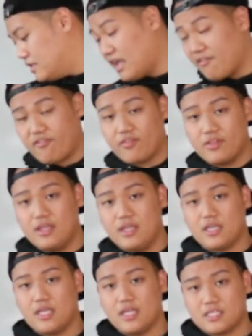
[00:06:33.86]
definitely
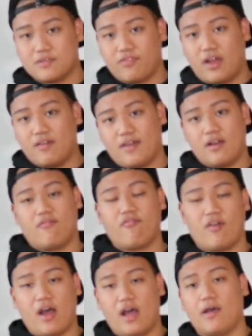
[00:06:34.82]
gets 5 out of
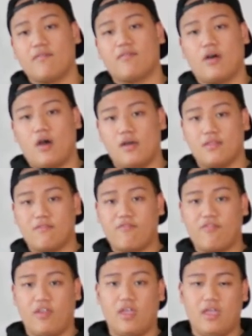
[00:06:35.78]
5 on the
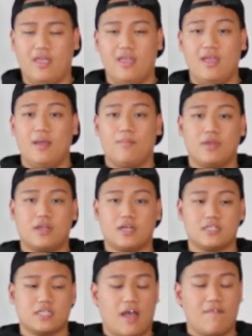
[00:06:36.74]
fit
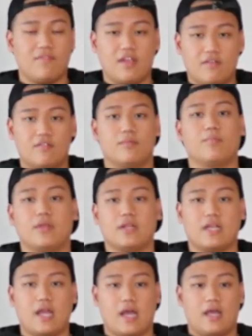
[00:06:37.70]
because I've never been a
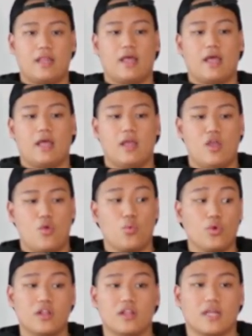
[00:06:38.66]
guy that
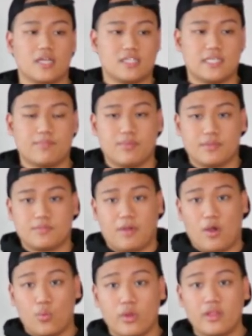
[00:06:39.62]
really liked zip ups, but
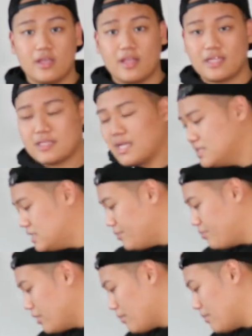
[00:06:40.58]
I really like that
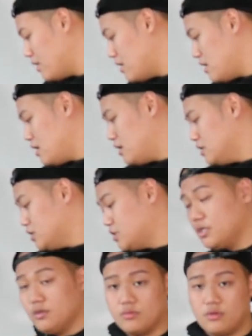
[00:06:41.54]
zip up.
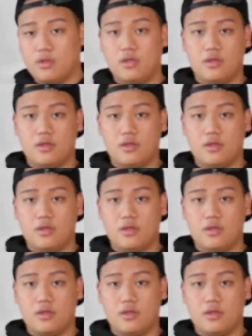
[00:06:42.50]
Shoot,